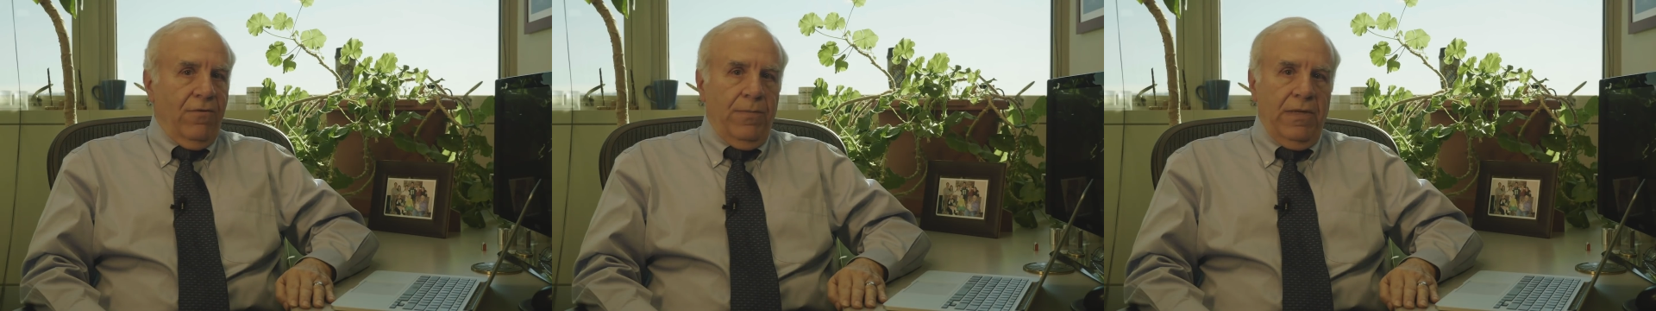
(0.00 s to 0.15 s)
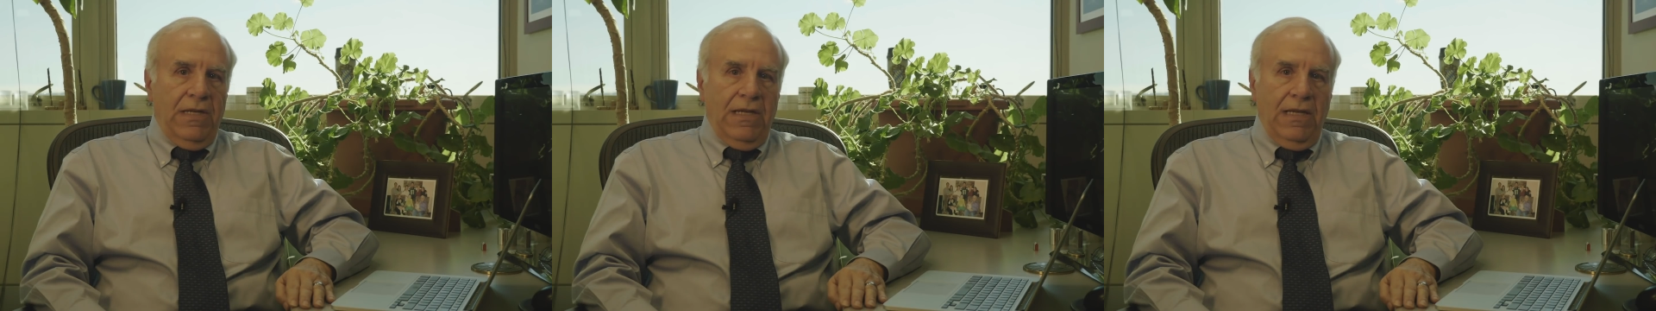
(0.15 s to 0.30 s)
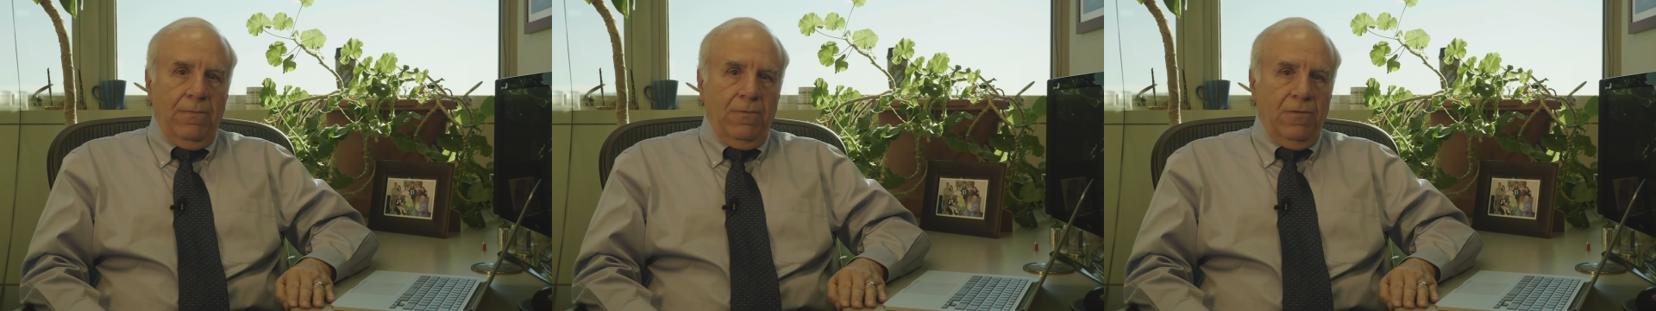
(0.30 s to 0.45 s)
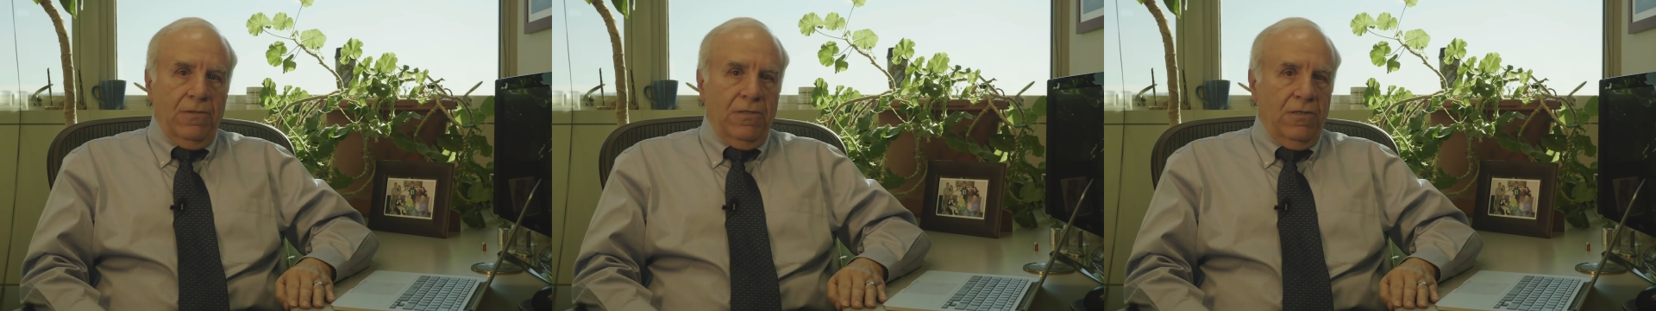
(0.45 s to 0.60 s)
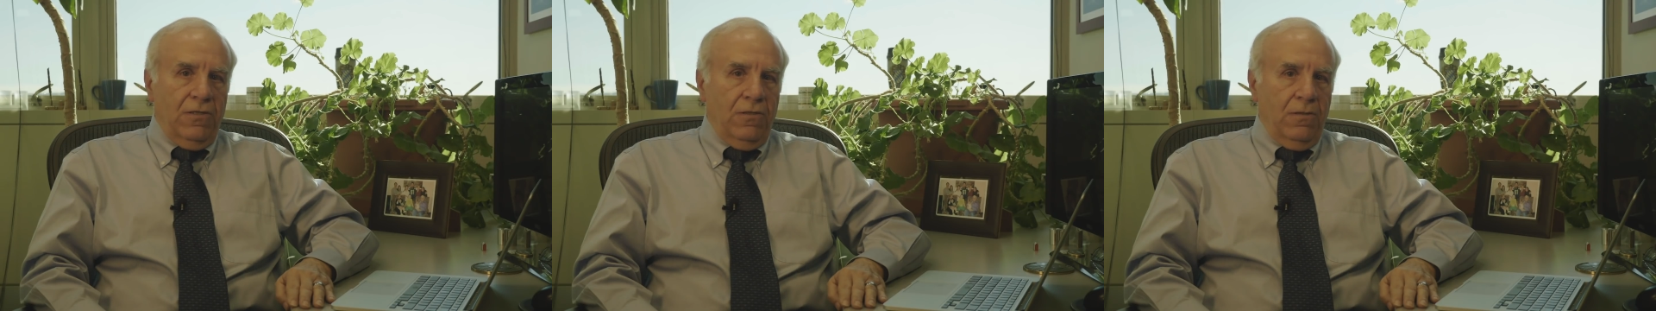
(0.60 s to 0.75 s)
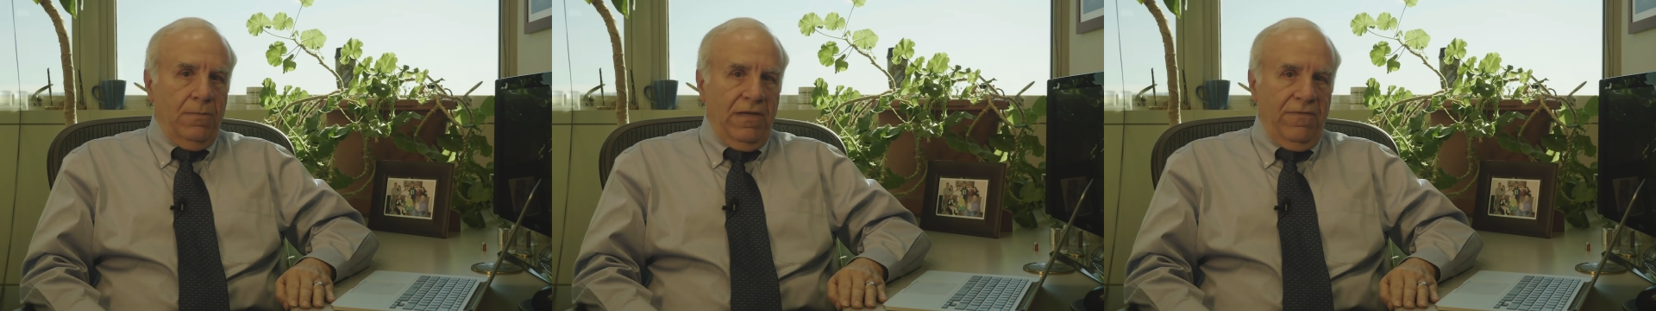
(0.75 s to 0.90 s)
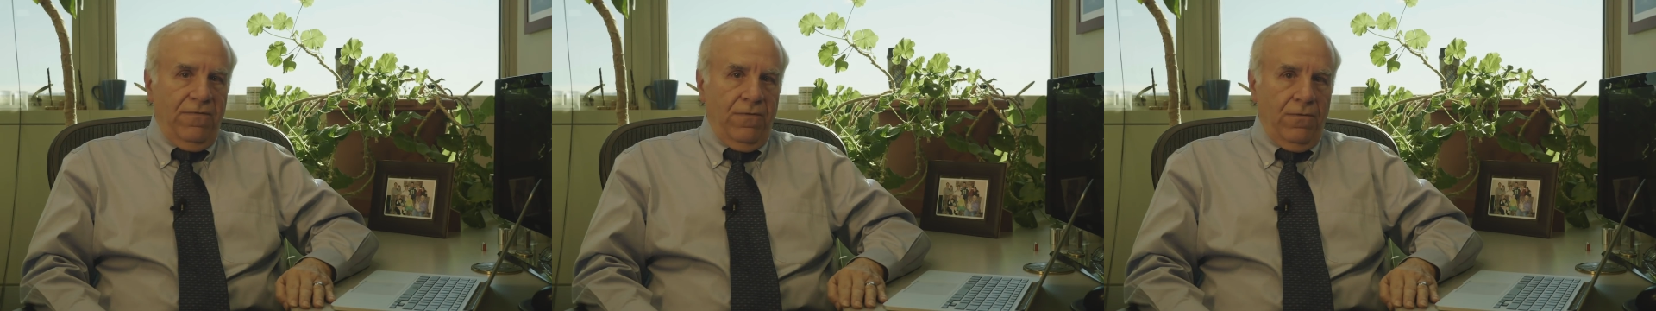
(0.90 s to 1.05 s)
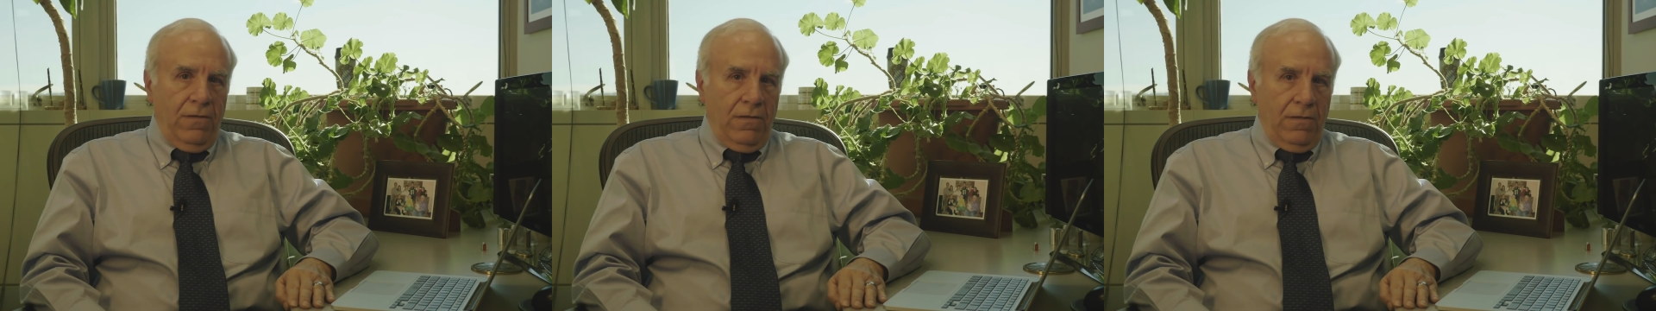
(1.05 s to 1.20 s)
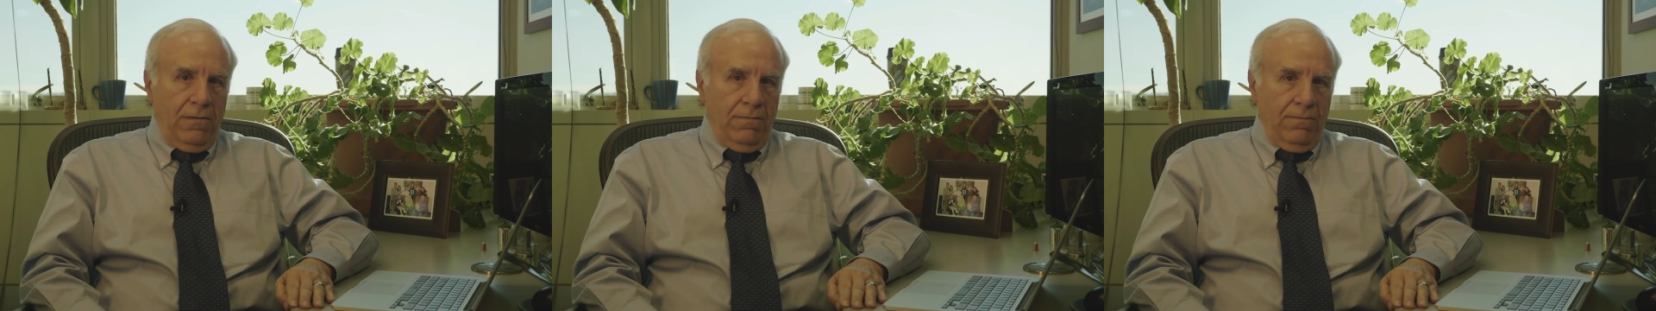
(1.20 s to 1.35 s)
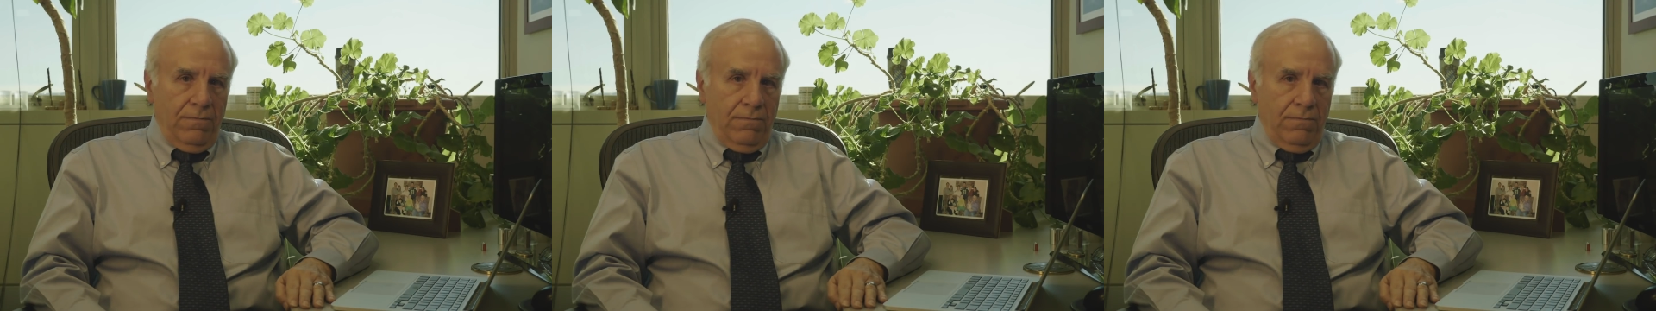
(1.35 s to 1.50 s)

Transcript: been able to do before: